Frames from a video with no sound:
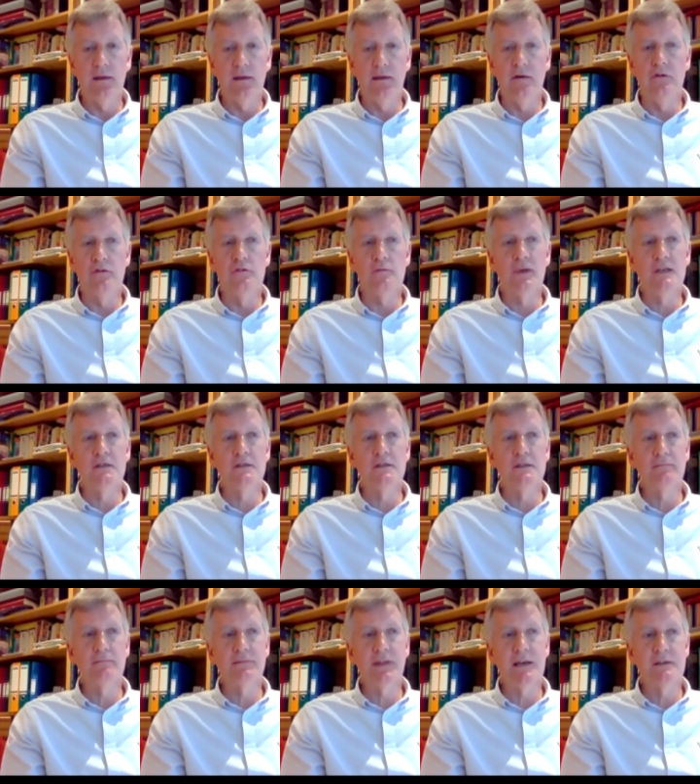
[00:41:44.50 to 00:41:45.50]
it almost
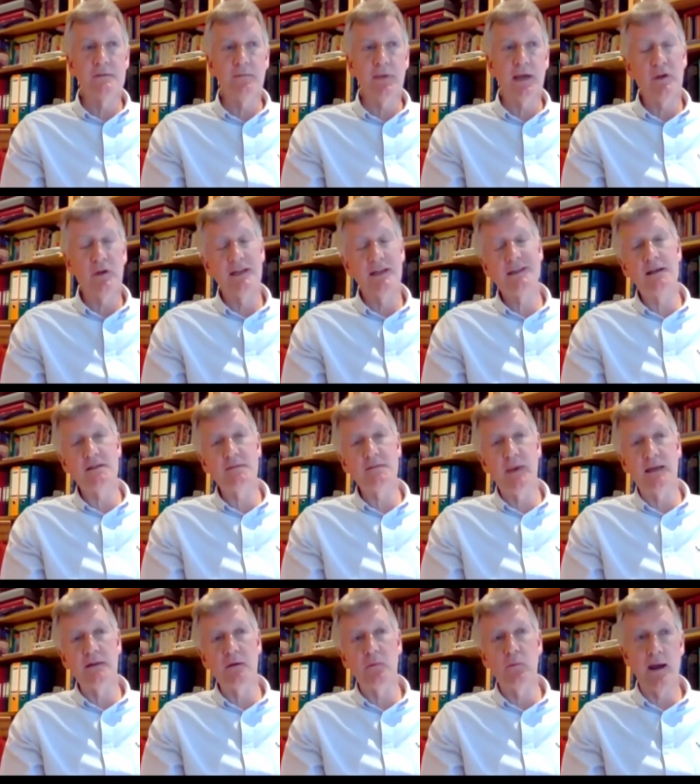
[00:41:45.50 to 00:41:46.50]
doesn't matter. Well, it does
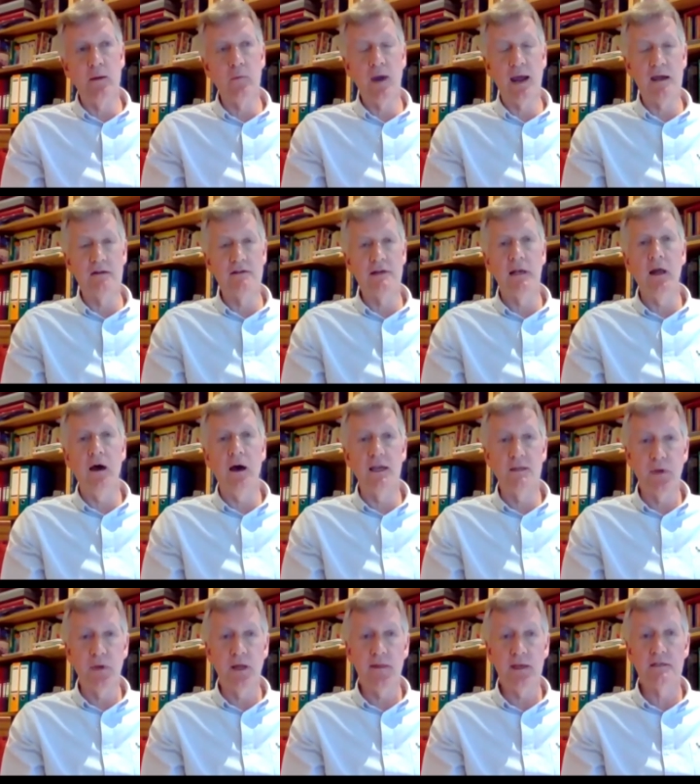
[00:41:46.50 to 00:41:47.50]
matter where it
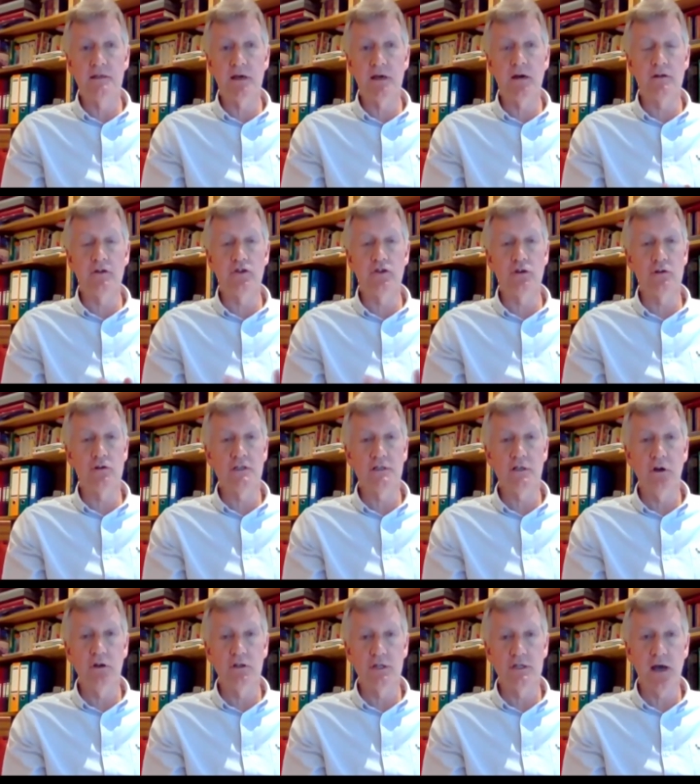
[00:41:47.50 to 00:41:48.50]
lies, but these are
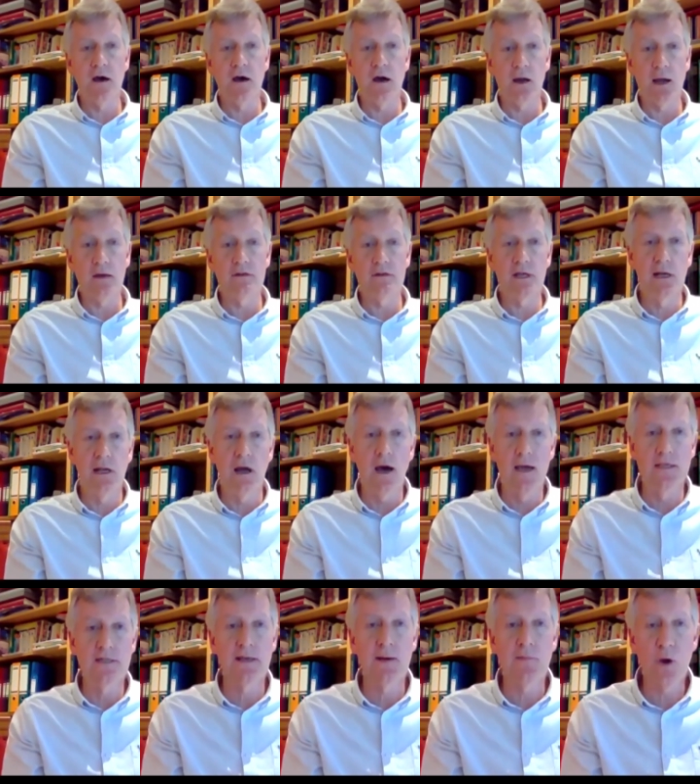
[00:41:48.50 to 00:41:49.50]
insurance losses that are going to
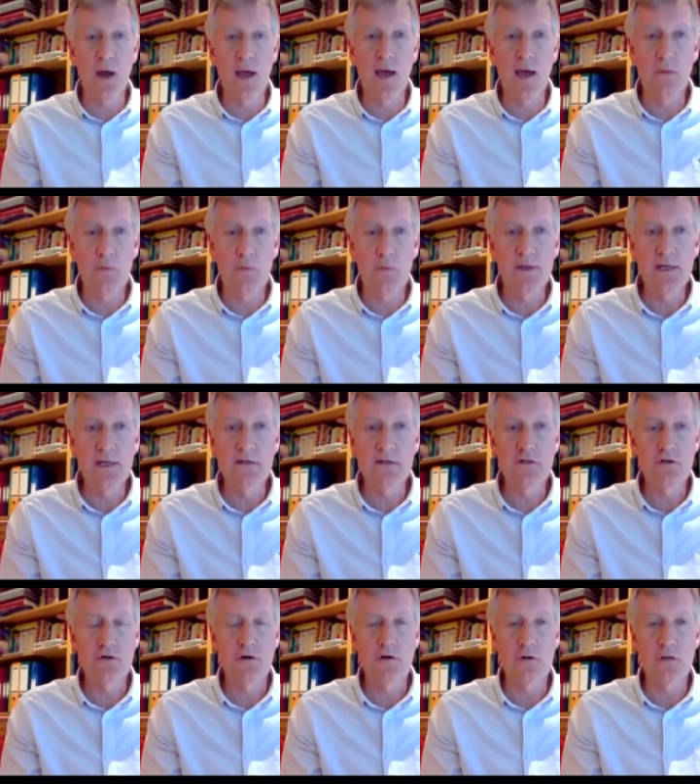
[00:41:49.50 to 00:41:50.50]
lie somewhere with
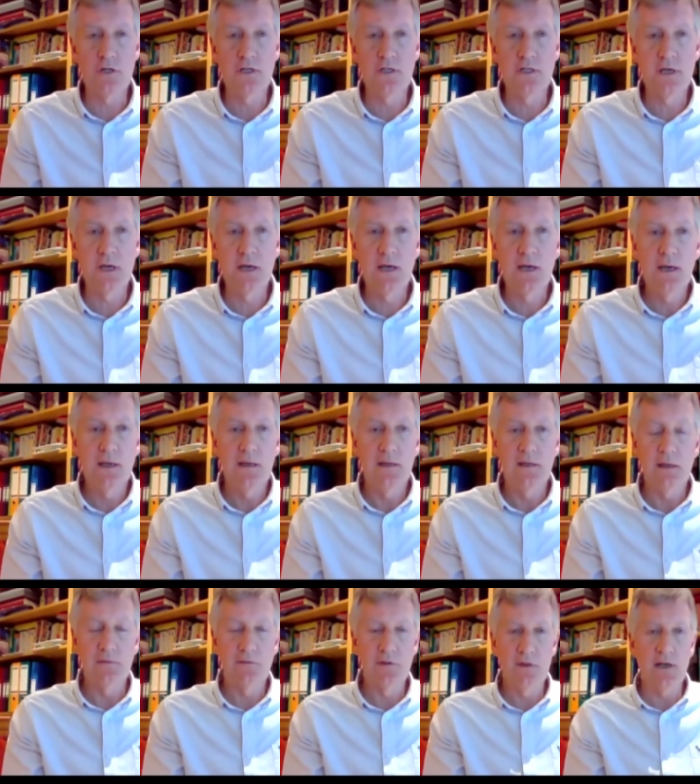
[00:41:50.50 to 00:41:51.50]
insurers.
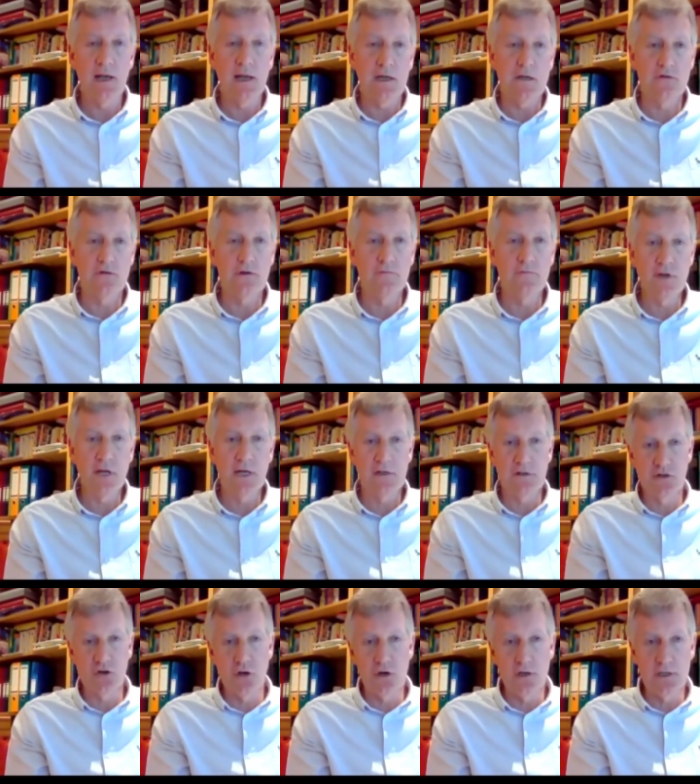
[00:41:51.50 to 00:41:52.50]
Given the nature of
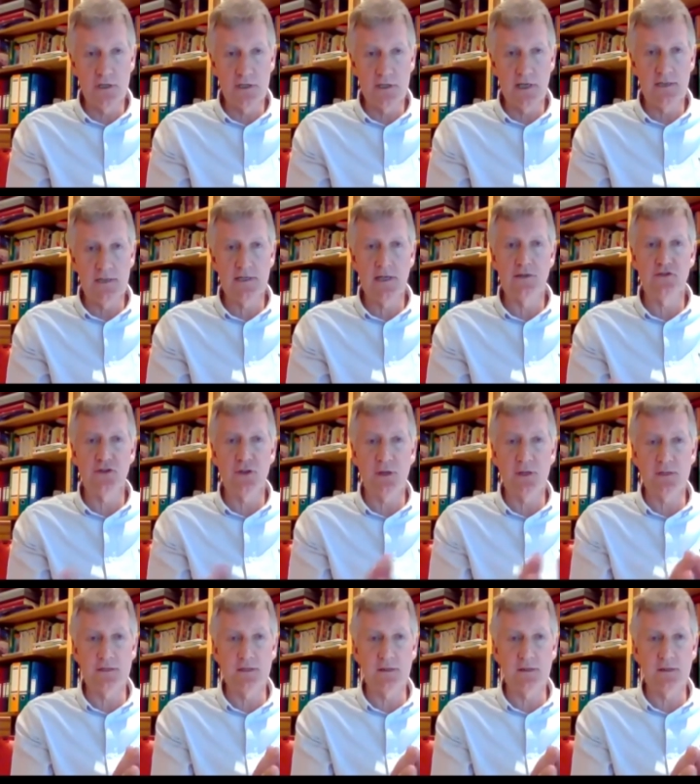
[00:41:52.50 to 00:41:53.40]
reinsurance, etc.,